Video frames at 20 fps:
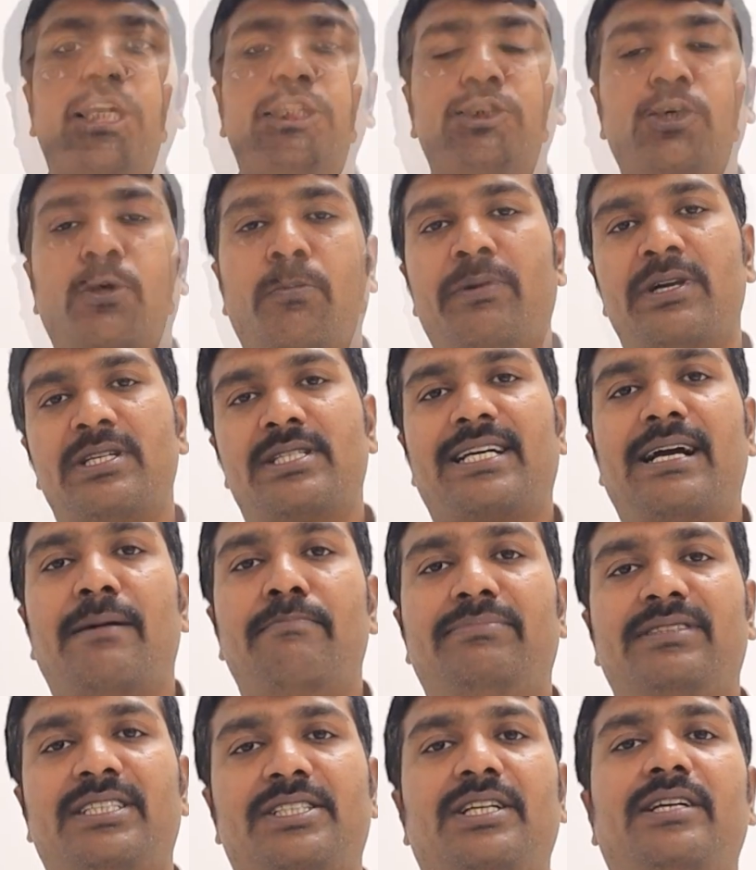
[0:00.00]
Robust
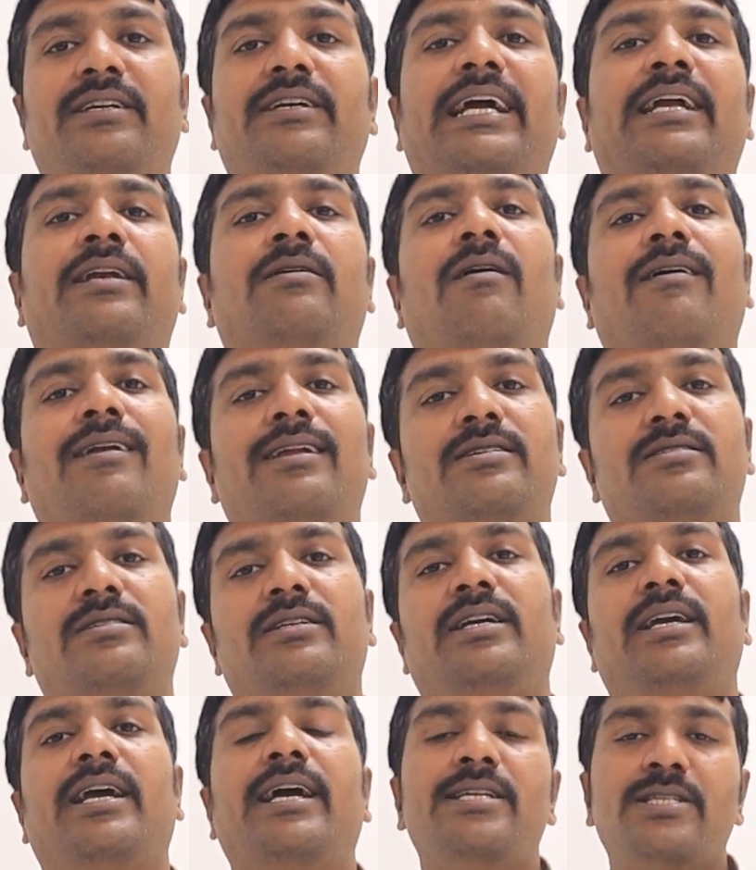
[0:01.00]
compression
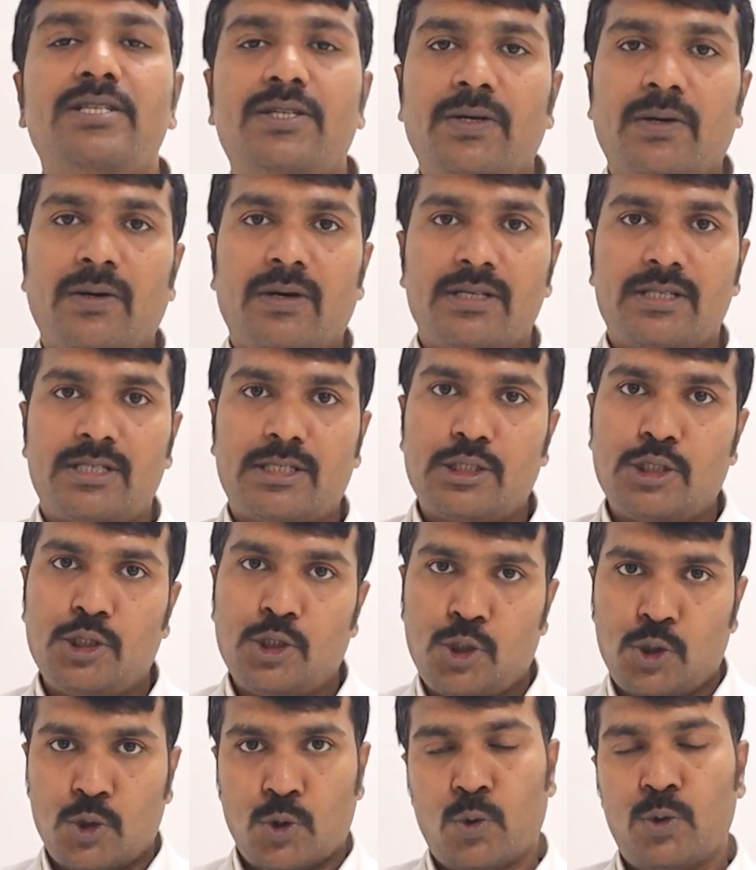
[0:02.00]
technology ensures
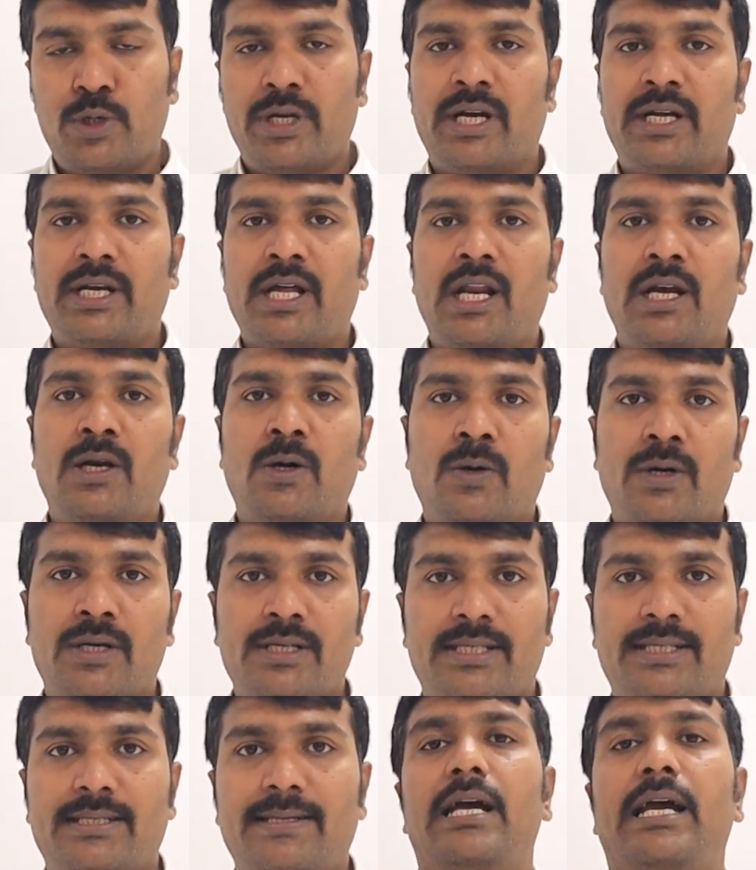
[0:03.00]
no data
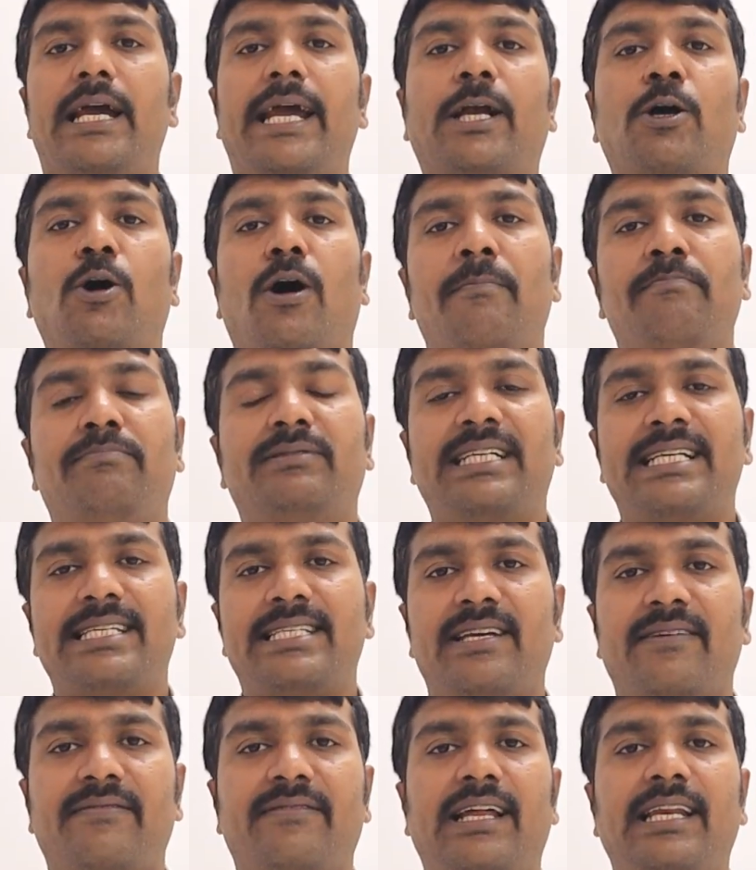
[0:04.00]
loss. A
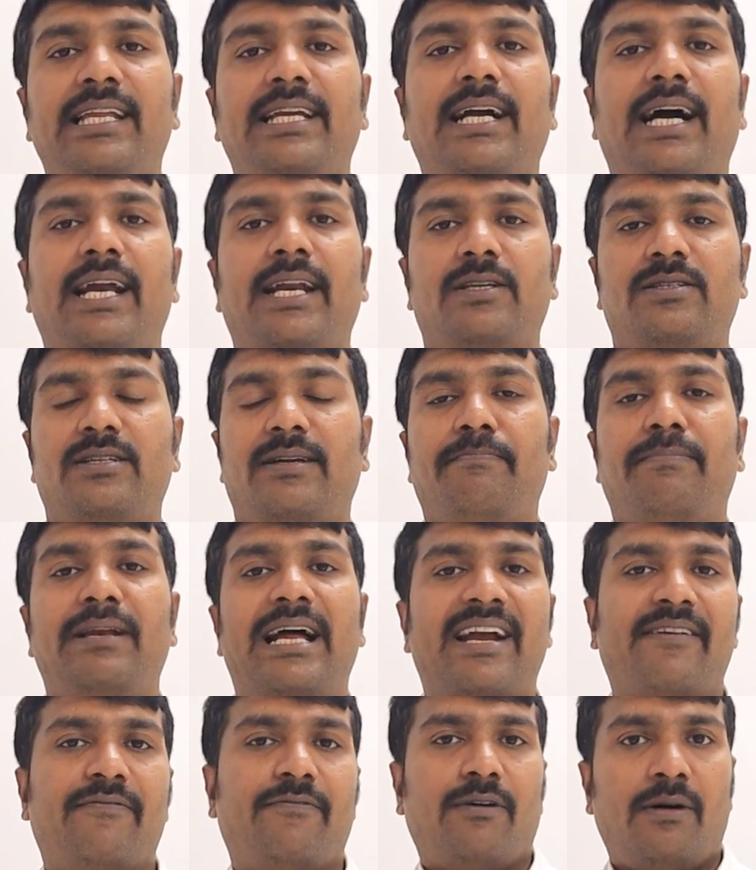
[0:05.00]
comprehensive telecardiology
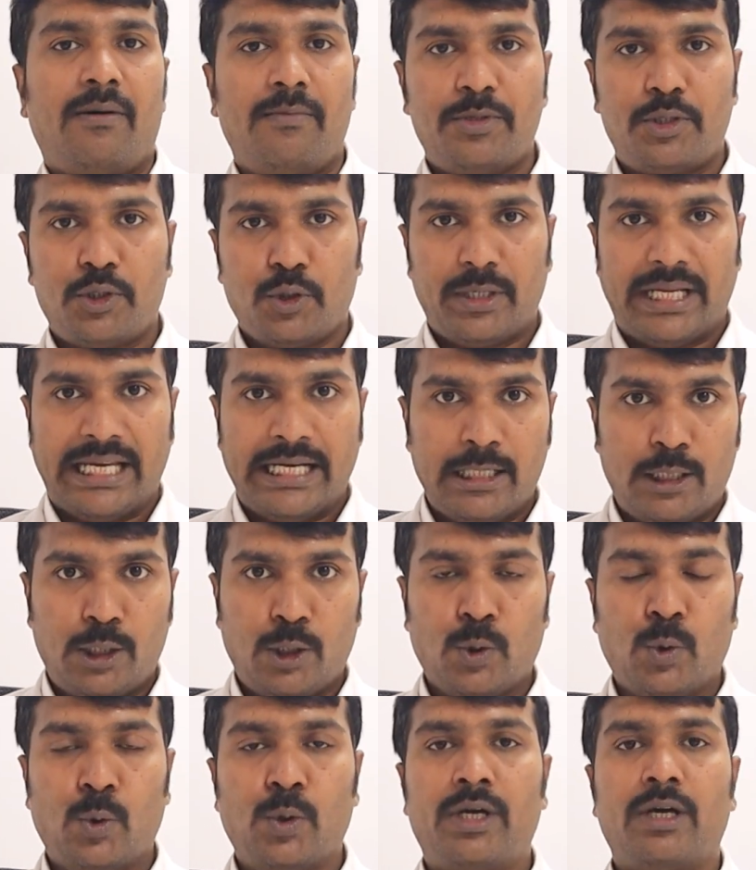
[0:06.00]
platform should
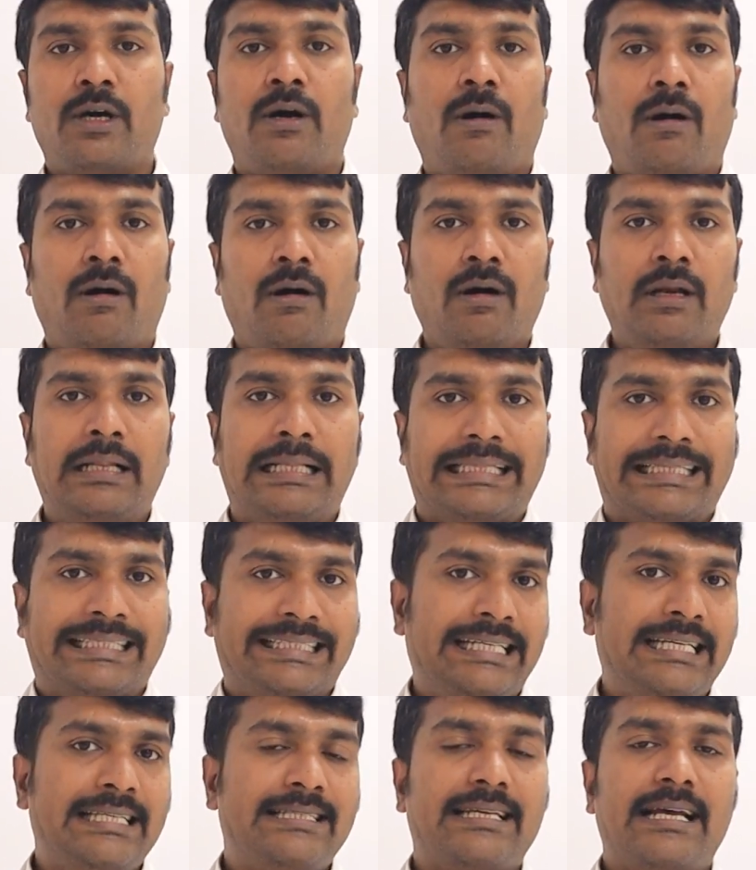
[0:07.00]
include all
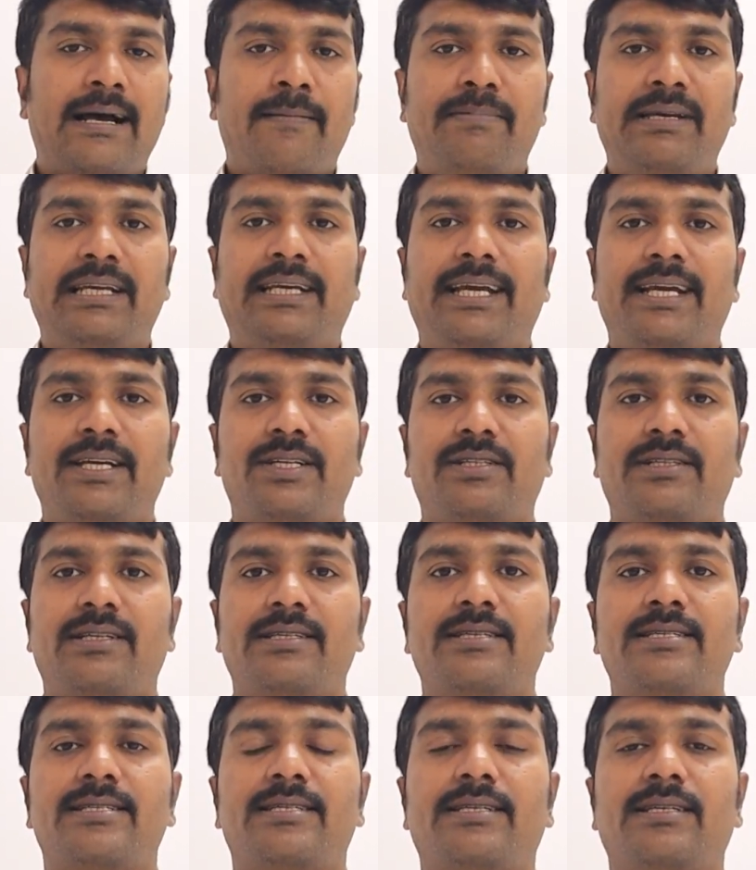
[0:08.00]
these
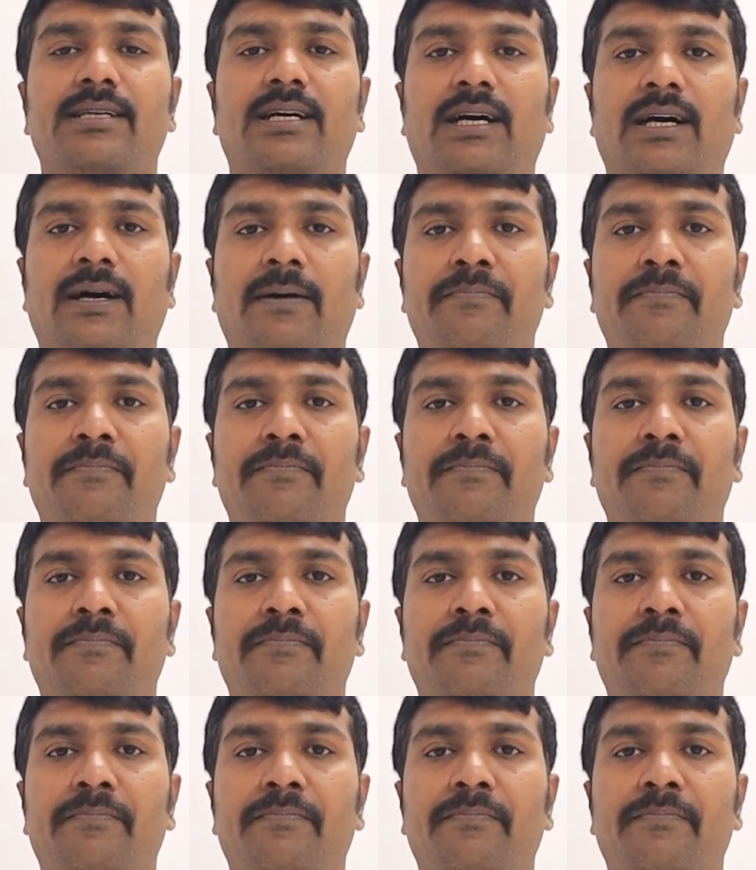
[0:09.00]
applications